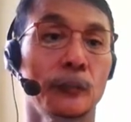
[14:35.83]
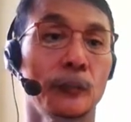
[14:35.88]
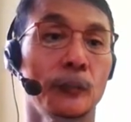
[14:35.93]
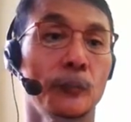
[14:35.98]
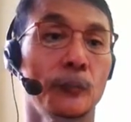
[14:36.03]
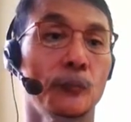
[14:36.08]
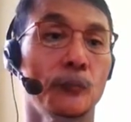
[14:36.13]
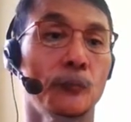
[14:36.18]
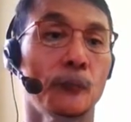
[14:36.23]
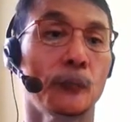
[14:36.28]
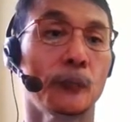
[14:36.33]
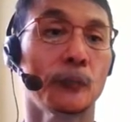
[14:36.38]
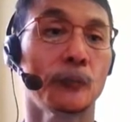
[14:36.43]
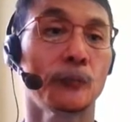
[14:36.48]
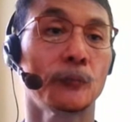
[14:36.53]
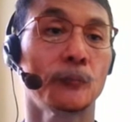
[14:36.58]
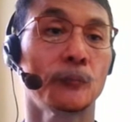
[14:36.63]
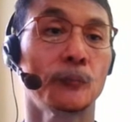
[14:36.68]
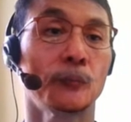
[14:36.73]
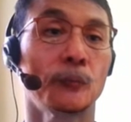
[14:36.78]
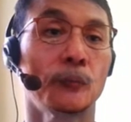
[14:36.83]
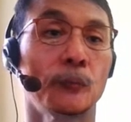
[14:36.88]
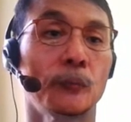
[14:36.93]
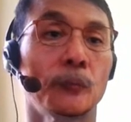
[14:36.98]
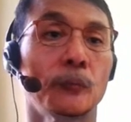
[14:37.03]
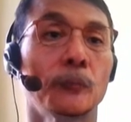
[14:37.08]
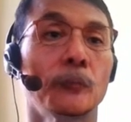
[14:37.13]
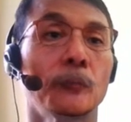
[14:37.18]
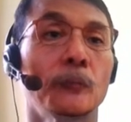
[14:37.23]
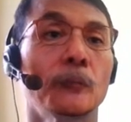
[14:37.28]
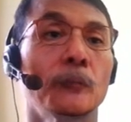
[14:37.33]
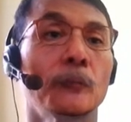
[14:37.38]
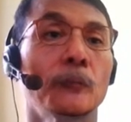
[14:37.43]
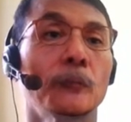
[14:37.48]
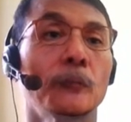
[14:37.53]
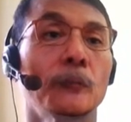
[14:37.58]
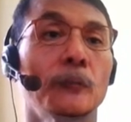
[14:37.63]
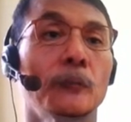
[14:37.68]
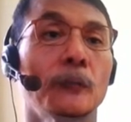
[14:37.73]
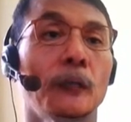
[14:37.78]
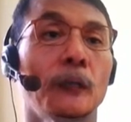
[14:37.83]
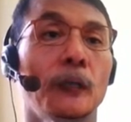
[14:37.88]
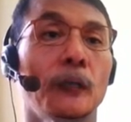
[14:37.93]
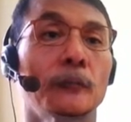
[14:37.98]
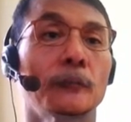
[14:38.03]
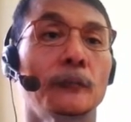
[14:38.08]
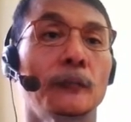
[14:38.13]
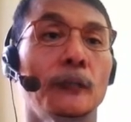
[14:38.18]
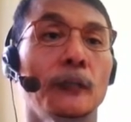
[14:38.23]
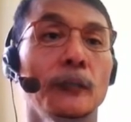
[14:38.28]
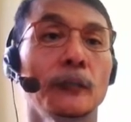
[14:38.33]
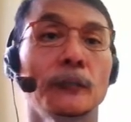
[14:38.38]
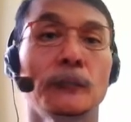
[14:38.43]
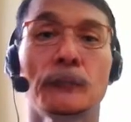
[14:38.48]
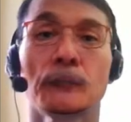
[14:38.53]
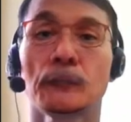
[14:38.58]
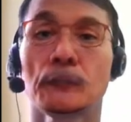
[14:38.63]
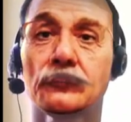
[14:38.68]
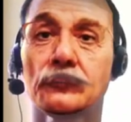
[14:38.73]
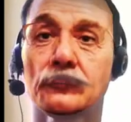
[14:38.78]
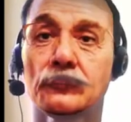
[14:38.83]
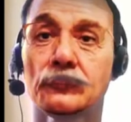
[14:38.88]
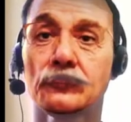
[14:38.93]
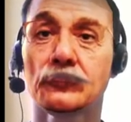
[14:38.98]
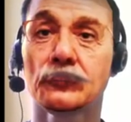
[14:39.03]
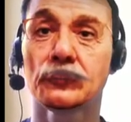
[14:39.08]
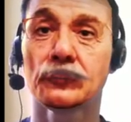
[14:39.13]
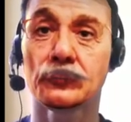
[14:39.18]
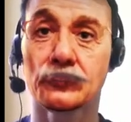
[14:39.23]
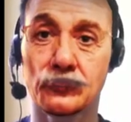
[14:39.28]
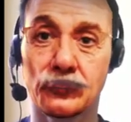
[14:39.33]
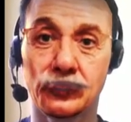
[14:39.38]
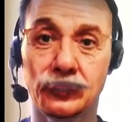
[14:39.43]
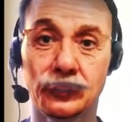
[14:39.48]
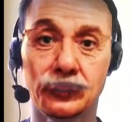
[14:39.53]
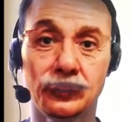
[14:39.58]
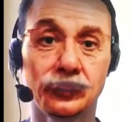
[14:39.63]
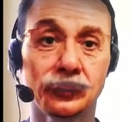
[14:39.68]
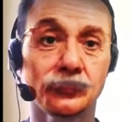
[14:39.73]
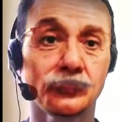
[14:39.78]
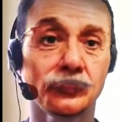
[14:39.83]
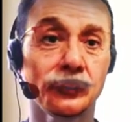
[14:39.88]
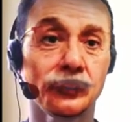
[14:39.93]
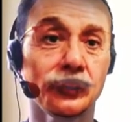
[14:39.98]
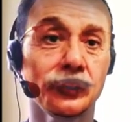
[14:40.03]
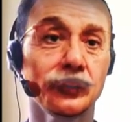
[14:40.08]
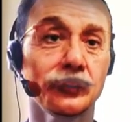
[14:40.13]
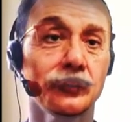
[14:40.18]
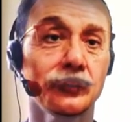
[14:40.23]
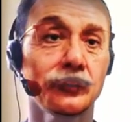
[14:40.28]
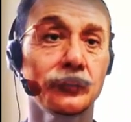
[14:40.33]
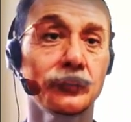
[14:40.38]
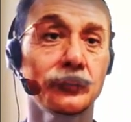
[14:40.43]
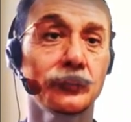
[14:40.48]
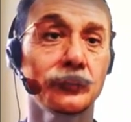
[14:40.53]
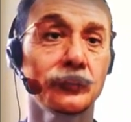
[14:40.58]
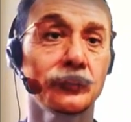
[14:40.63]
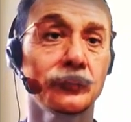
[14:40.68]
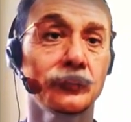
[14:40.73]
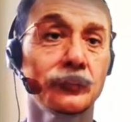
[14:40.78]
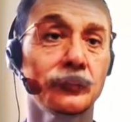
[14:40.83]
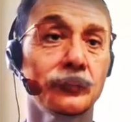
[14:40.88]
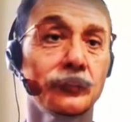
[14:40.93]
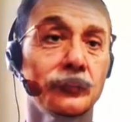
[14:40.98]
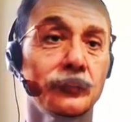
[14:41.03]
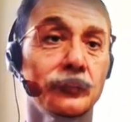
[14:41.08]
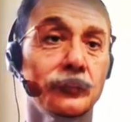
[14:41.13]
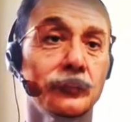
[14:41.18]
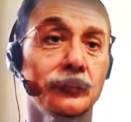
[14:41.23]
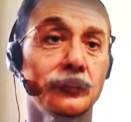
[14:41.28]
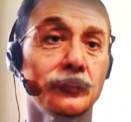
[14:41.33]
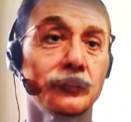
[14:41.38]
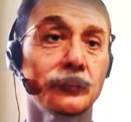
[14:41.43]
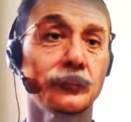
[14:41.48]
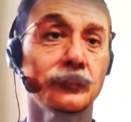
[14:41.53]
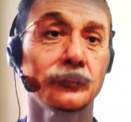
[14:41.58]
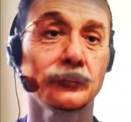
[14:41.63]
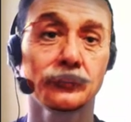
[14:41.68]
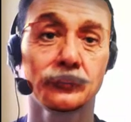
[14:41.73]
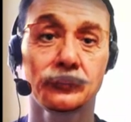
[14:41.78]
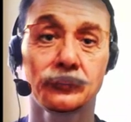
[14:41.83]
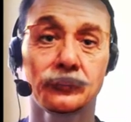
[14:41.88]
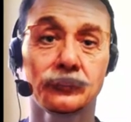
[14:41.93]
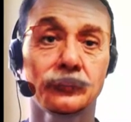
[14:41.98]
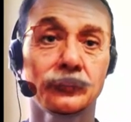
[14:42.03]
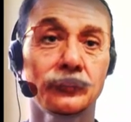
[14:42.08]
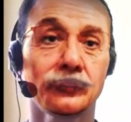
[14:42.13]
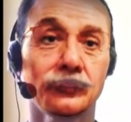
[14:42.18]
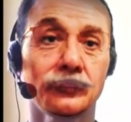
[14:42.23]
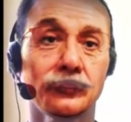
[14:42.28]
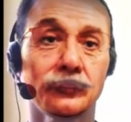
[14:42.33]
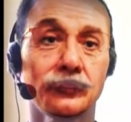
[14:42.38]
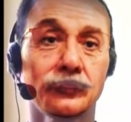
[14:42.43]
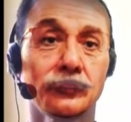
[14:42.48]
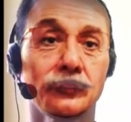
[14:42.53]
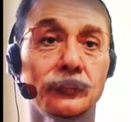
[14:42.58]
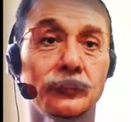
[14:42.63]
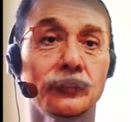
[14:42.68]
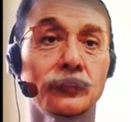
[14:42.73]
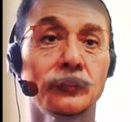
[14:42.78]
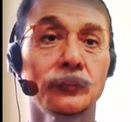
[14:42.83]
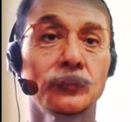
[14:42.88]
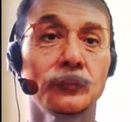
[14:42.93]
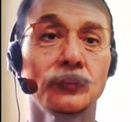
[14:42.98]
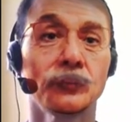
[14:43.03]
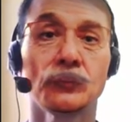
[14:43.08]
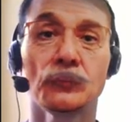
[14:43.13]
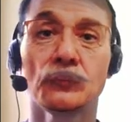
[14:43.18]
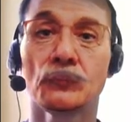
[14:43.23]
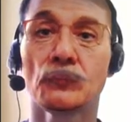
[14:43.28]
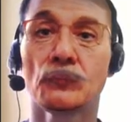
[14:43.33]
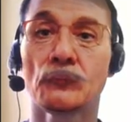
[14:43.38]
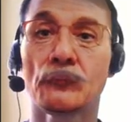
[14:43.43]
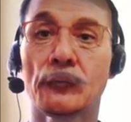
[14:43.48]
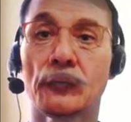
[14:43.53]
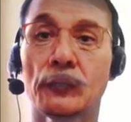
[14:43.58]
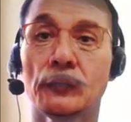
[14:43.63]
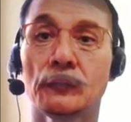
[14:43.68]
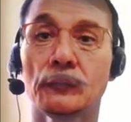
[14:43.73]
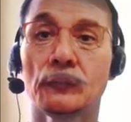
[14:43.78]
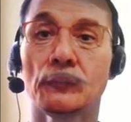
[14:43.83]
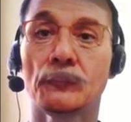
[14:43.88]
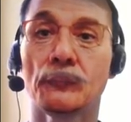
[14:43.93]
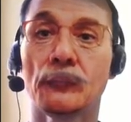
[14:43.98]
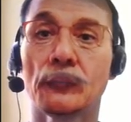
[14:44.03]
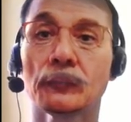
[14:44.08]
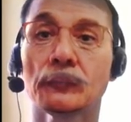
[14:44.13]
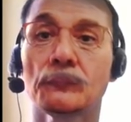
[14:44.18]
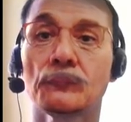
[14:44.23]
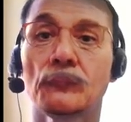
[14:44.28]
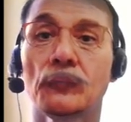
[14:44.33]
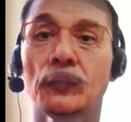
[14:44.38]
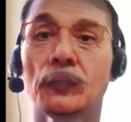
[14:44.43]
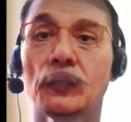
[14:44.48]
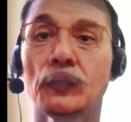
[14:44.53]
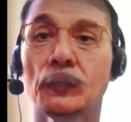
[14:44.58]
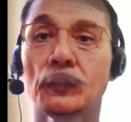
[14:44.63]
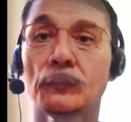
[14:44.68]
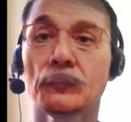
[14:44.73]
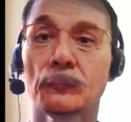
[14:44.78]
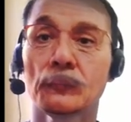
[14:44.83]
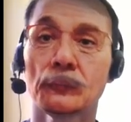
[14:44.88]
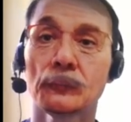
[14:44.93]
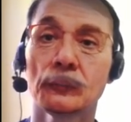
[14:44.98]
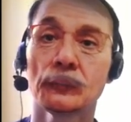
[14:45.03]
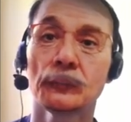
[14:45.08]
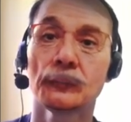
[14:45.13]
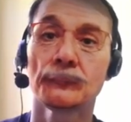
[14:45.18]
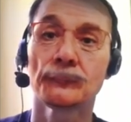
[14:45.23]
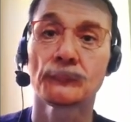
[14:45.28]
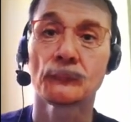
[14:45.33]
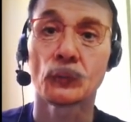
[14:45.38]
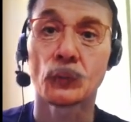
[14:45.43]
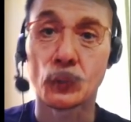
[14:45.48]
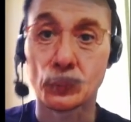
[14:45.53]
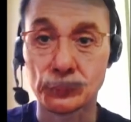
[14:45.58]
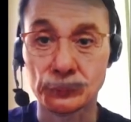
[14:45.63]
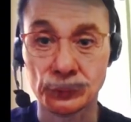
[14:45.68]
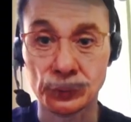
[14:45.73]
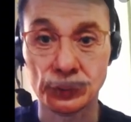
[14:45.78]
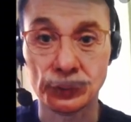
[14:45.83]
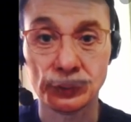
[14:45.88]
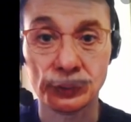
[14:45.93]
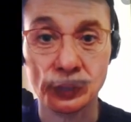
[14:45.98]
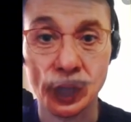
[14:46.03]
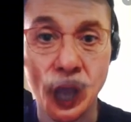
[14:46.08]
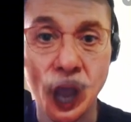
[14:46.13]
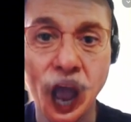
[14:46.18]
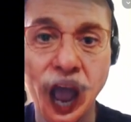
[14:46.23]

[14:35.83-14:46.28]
If you want more hard light, you can this way, and you find the best blending options.